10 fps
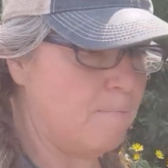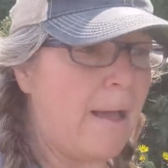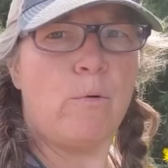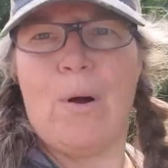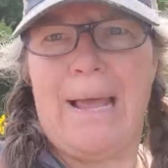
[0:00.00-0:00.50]

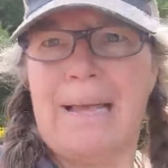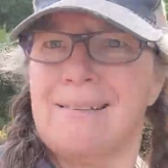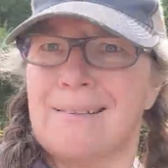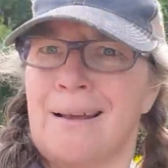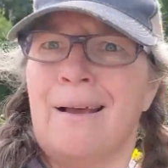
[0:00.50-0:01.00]
my
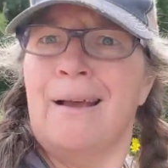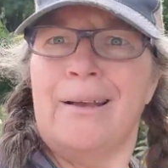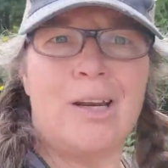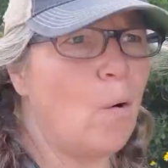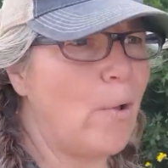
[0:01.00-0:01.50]
ways.
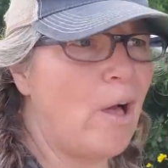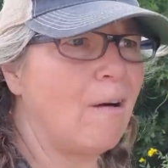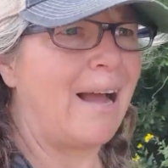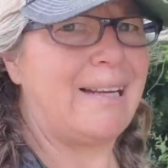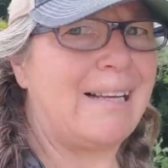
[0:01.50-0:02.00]
You know, we all
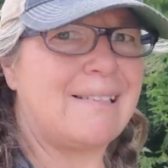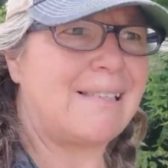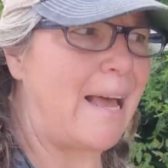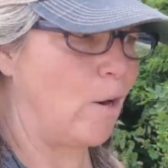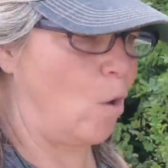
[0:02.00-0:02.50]
kind of get
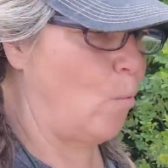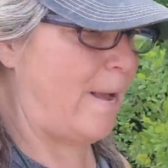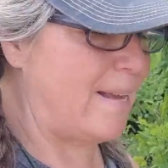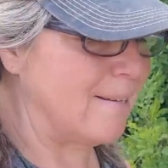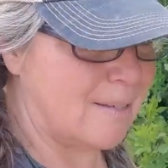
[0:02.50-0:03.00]
set in our
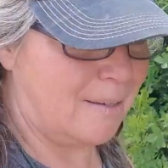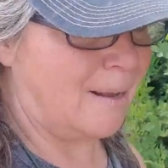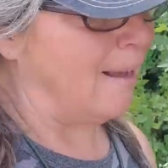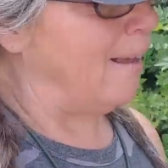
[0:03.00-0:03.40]
ways and